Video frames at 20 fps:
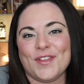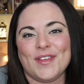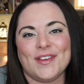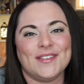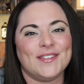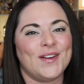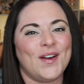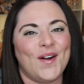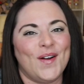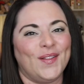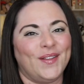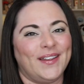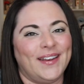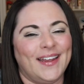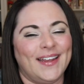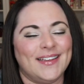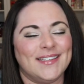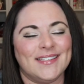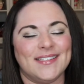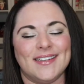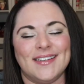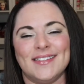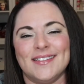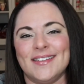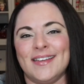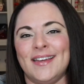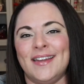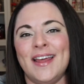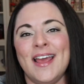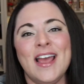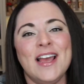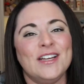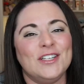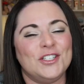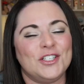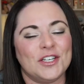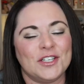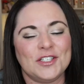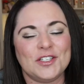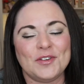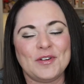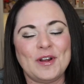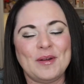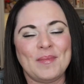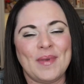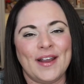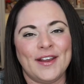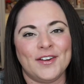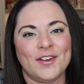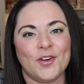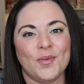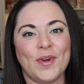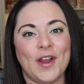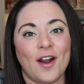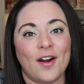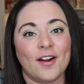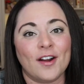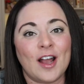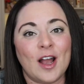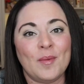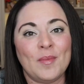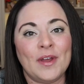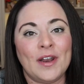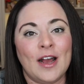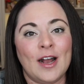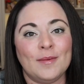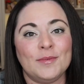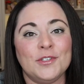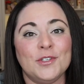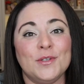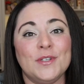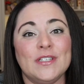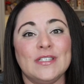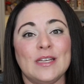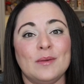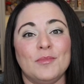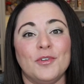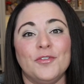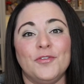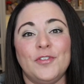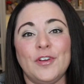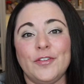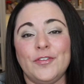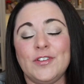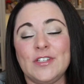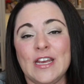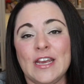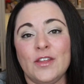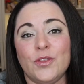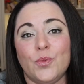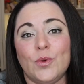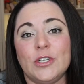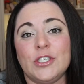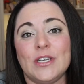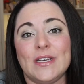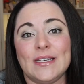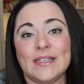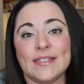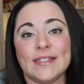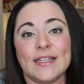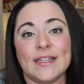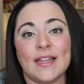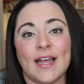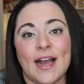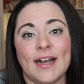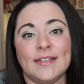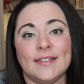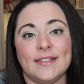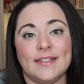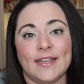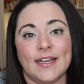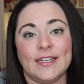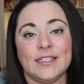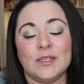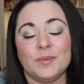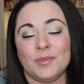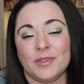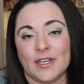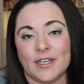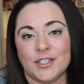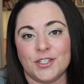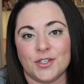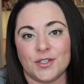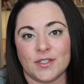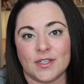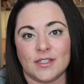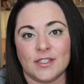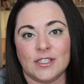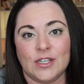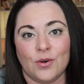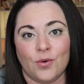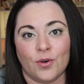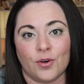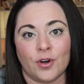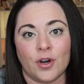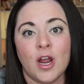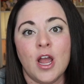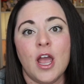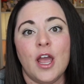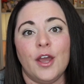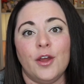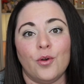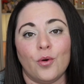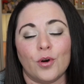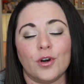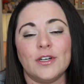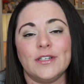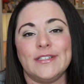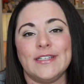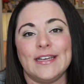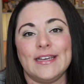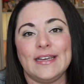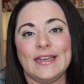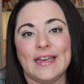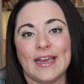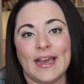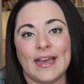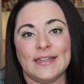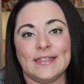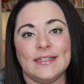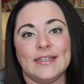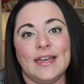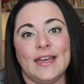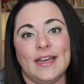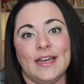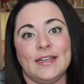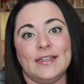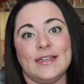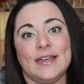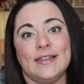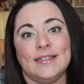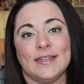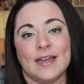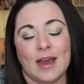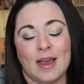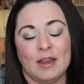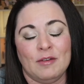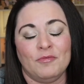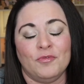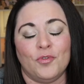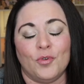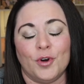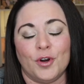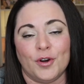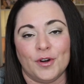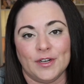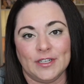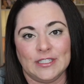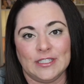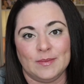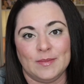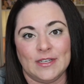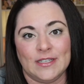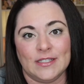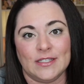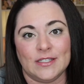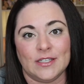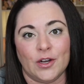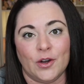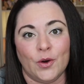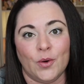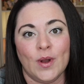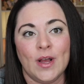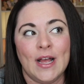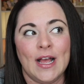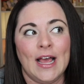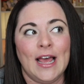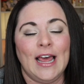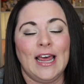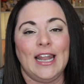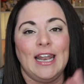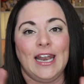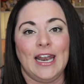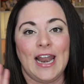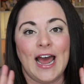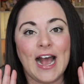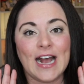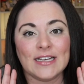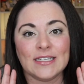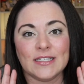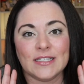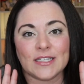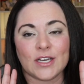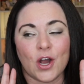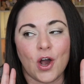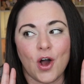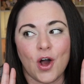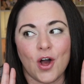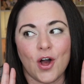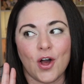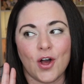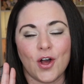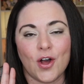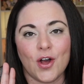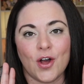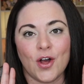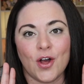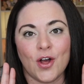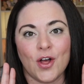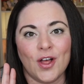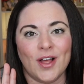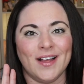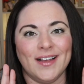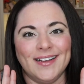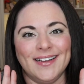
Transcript: this holiday season. Just a reminder, we are coming up to December fifteenth, which is the last day to place your Scentsy order in order to get it in time for Christmas. So last call,